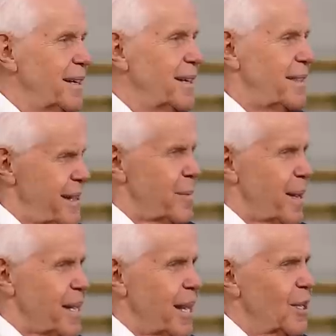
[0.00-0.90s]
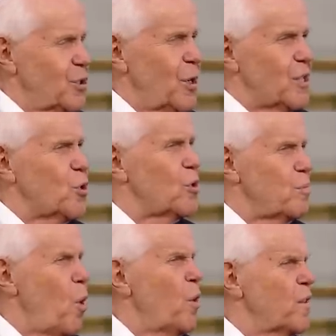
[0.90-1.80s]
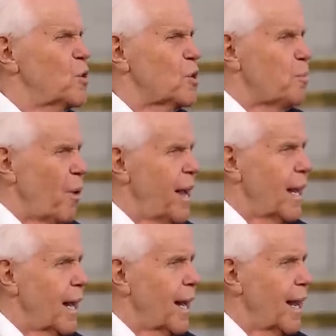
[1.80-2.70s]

Think about that. See, so it's more than just praying,